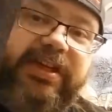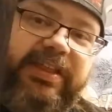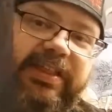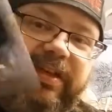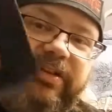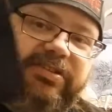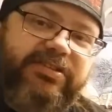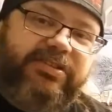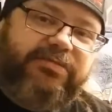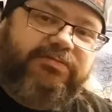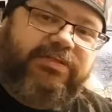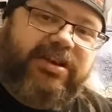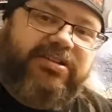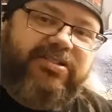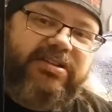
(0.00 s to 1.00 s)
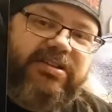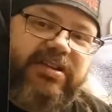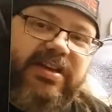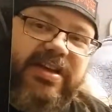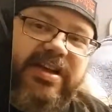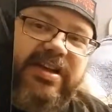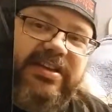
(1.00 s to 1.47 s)
And there's the
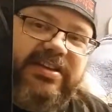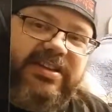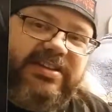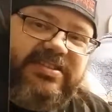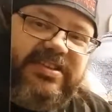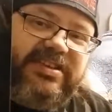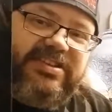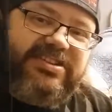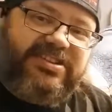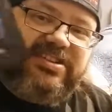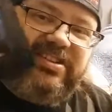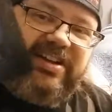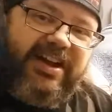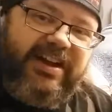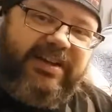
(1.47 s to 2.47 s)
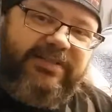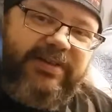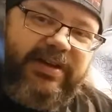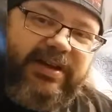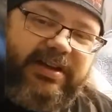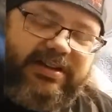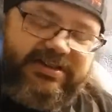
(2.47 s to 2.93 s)
original. You see, it's just kind
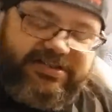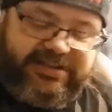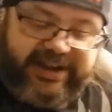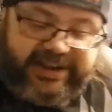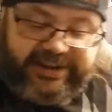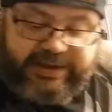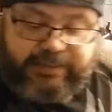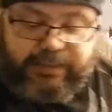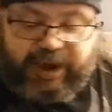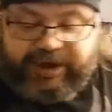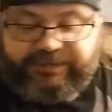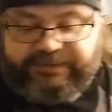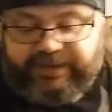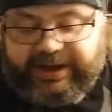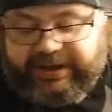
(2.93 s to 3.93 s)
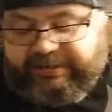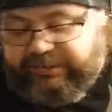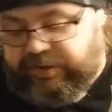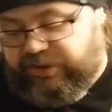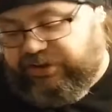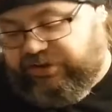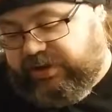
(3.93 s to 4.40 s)
of a slightly modified
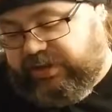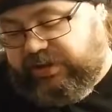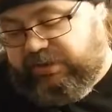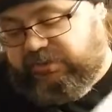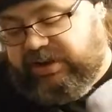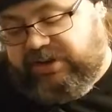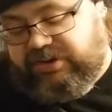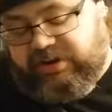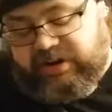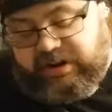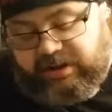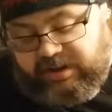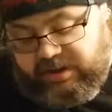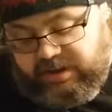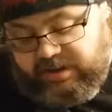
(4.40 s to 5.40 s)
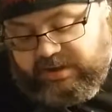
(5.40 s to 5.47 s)
version of the original.